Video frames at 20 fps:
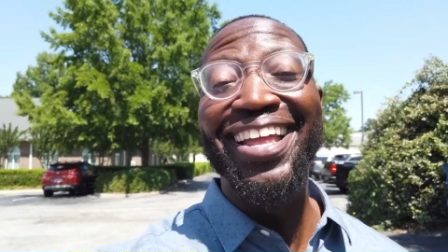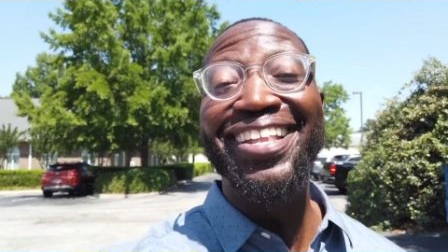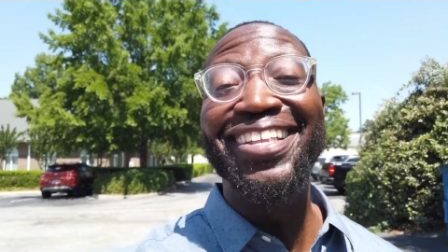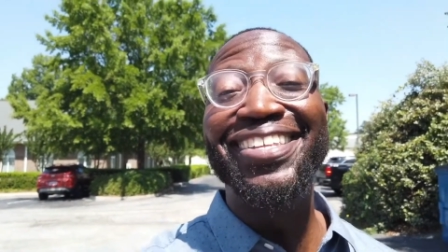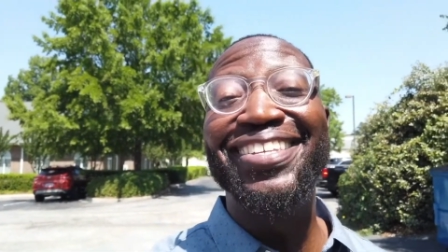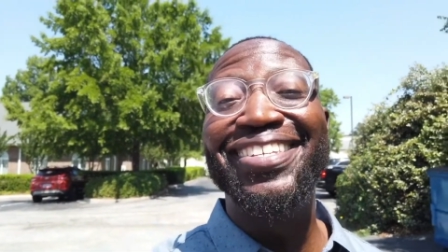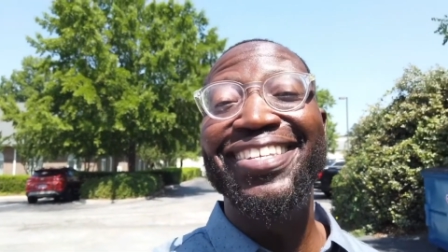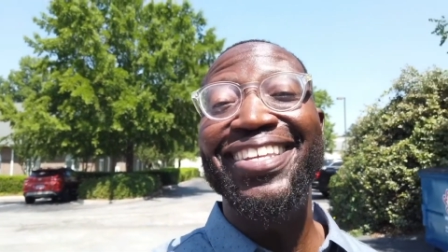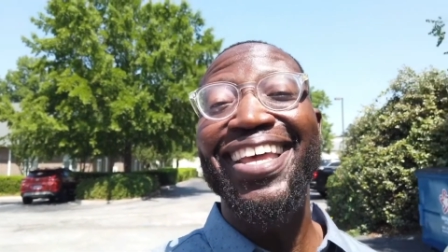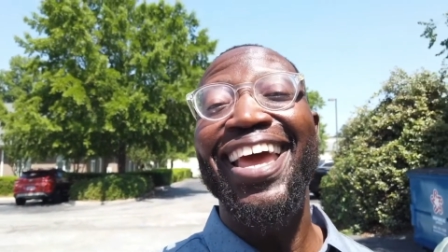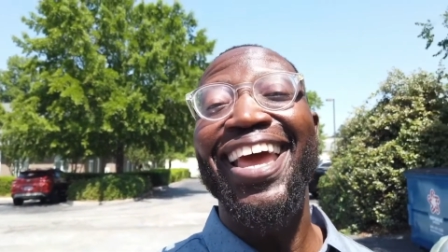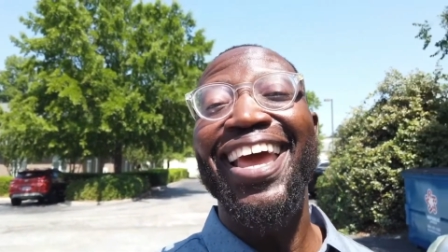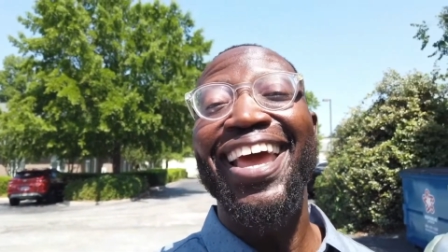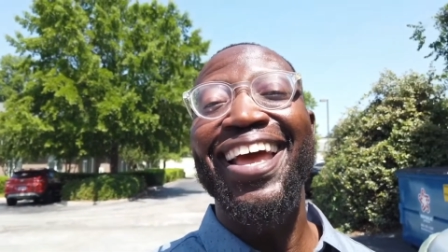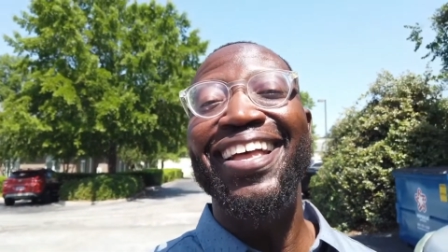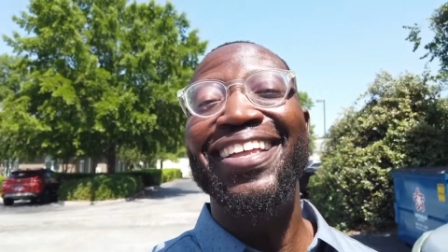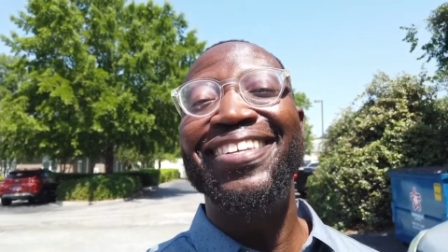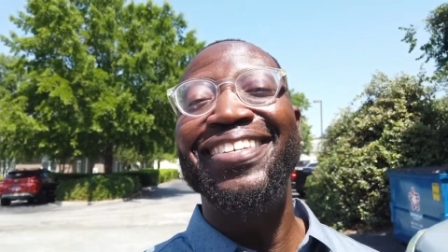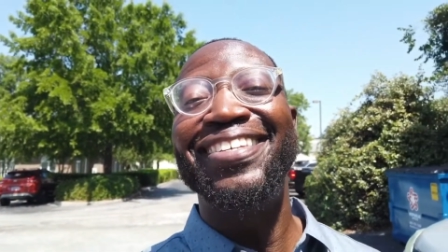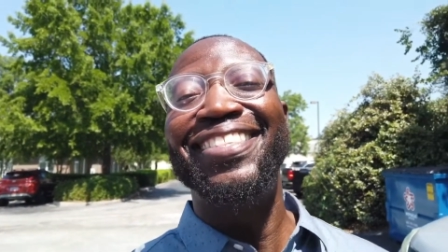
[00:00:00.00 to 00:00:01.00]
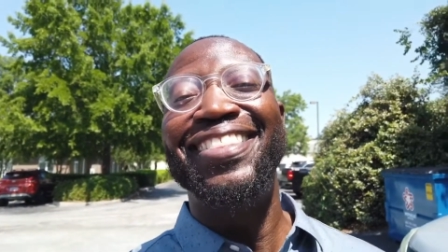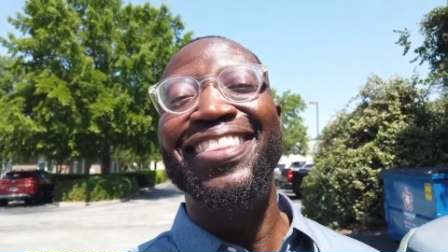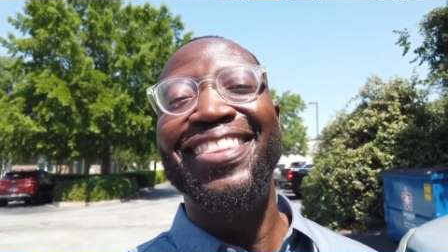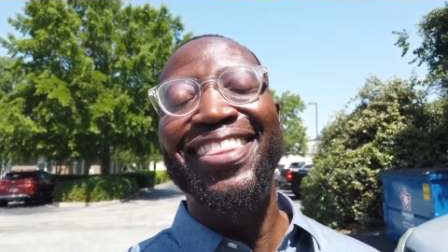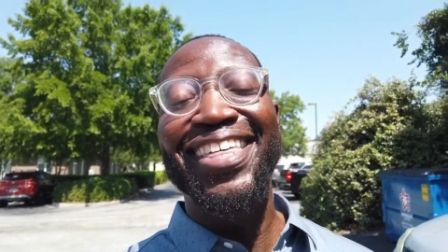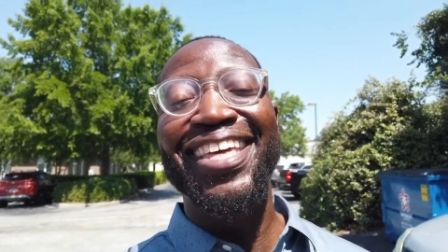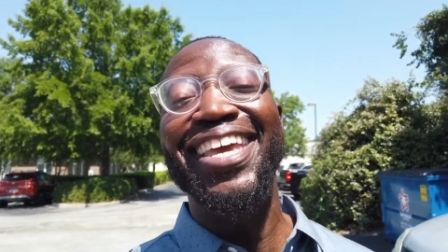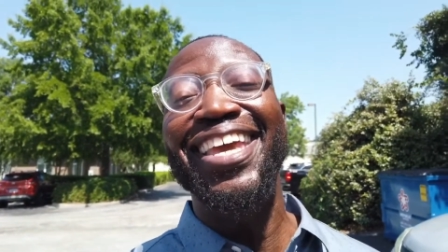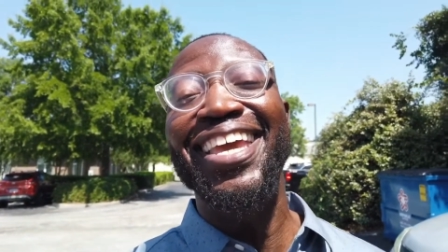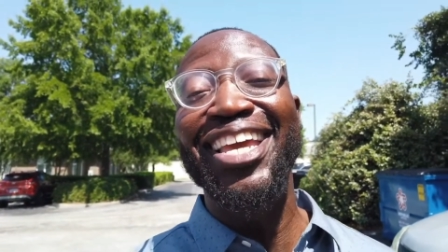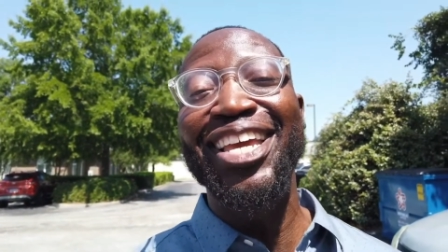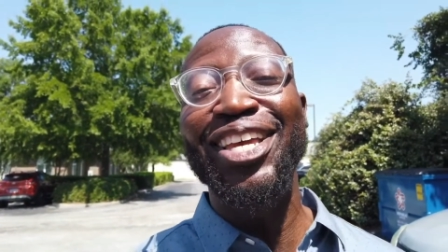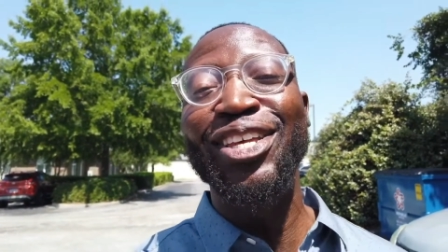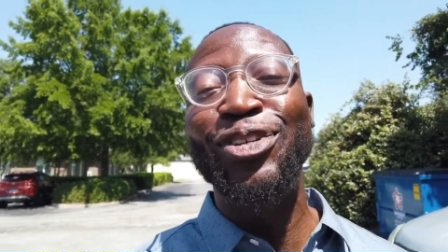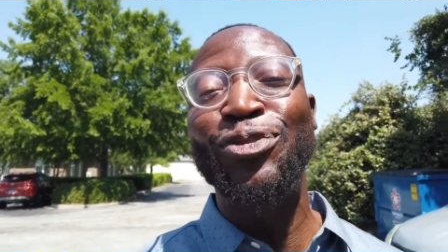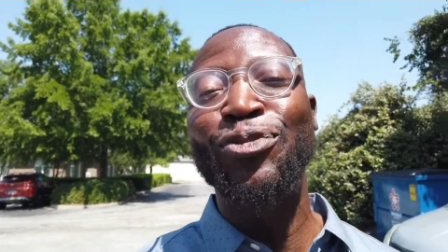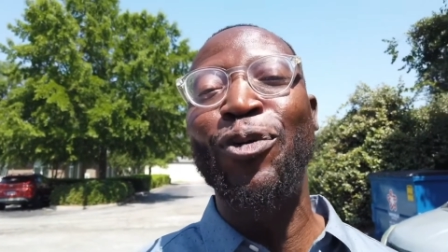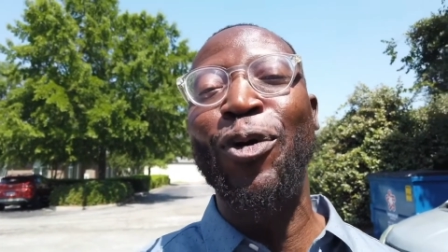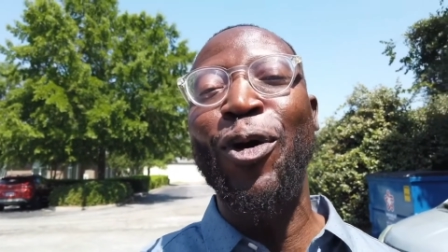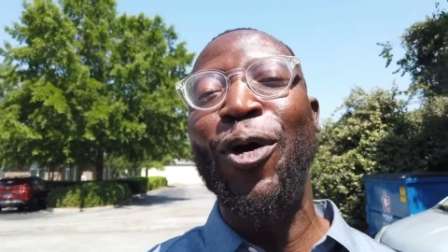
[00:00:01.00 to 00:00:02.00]
and says
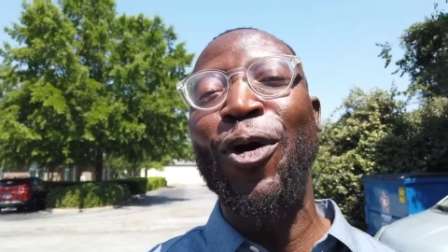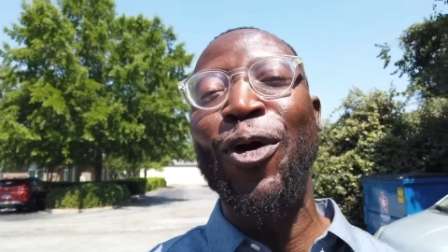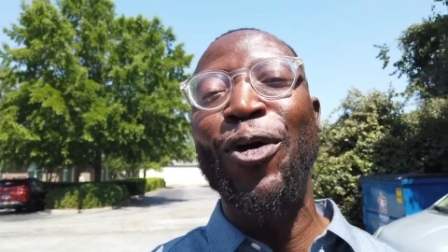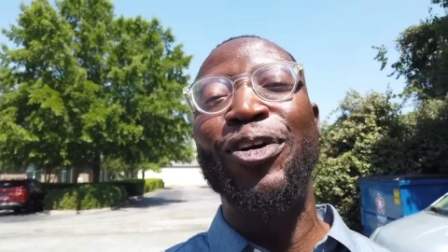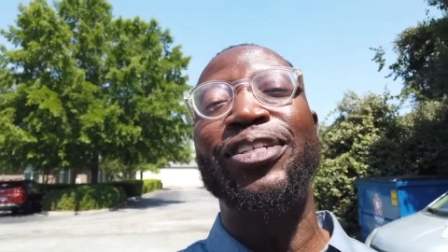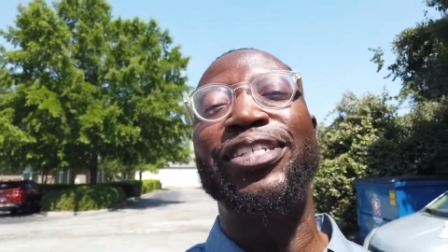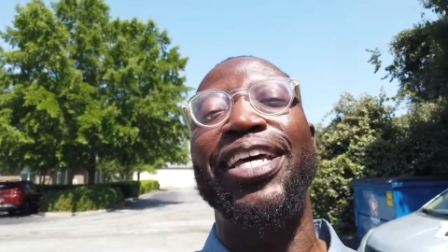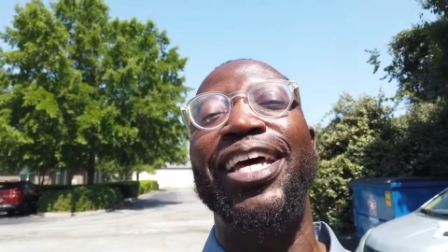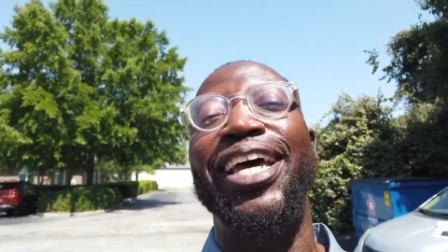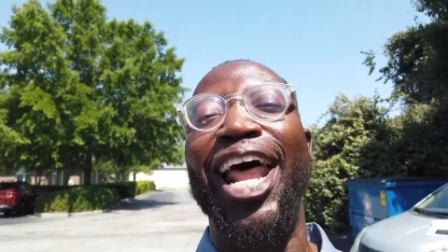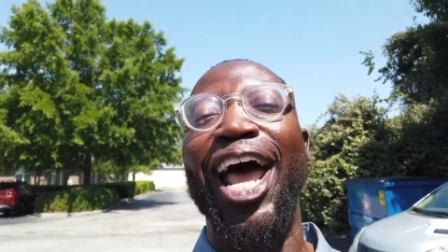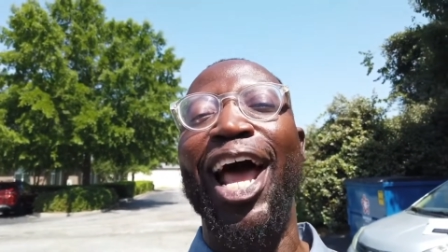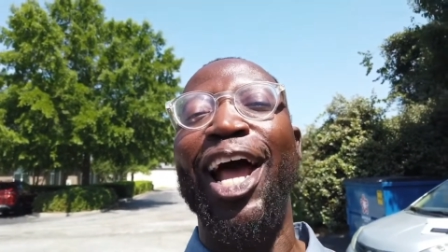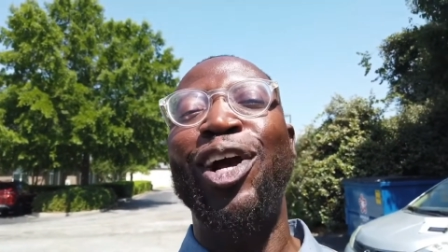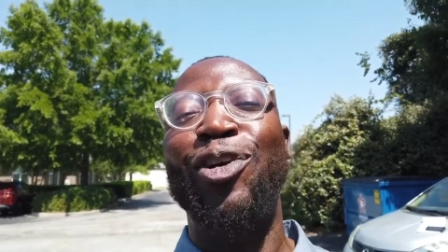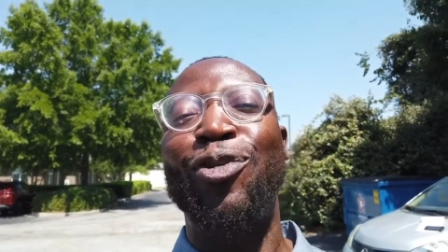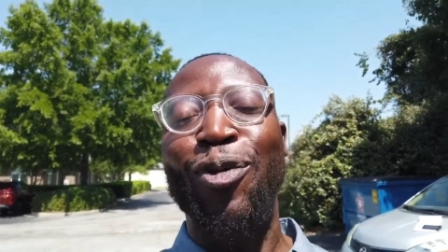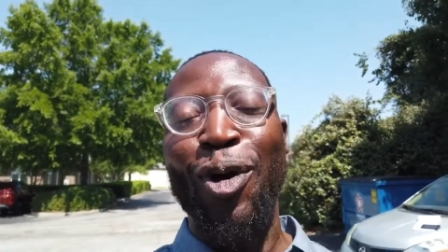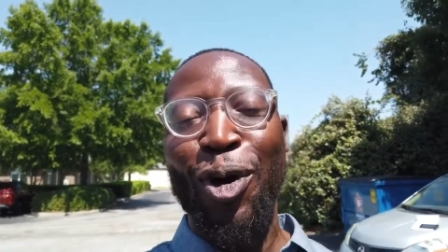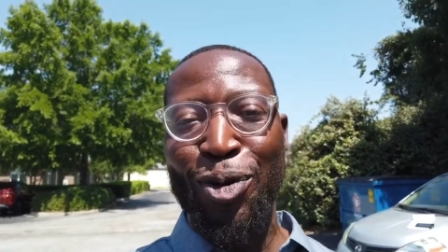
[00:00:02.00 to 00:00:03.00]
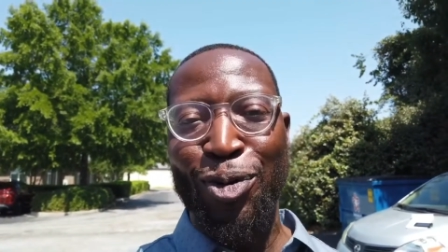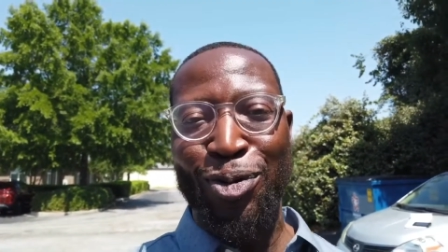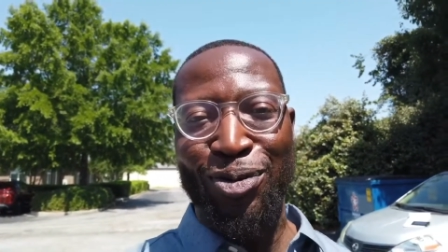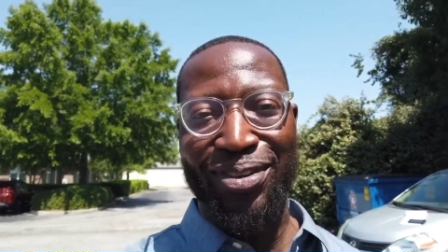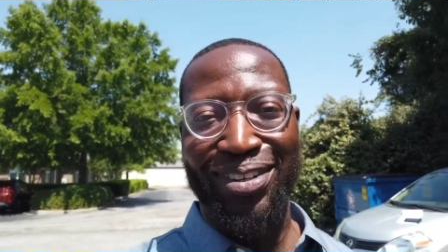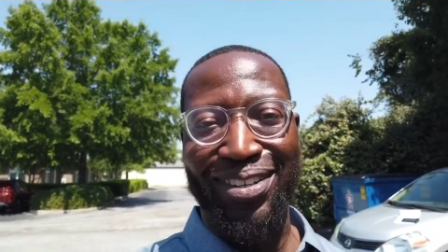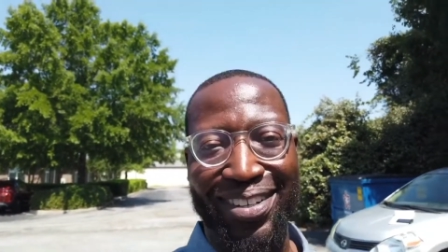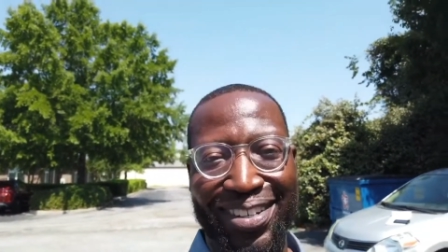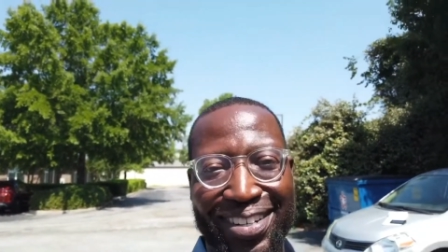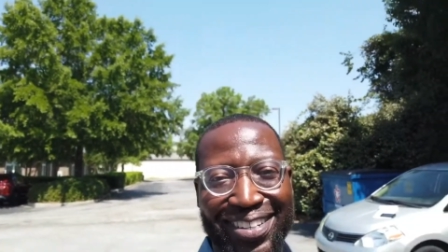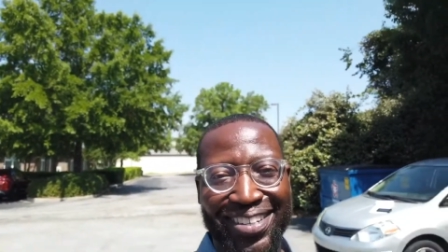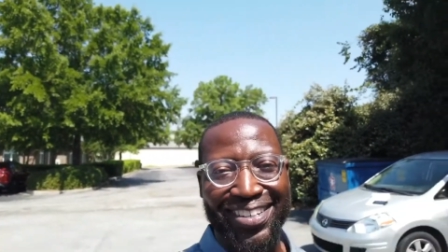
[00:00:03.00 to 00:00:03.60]
these words, and I quote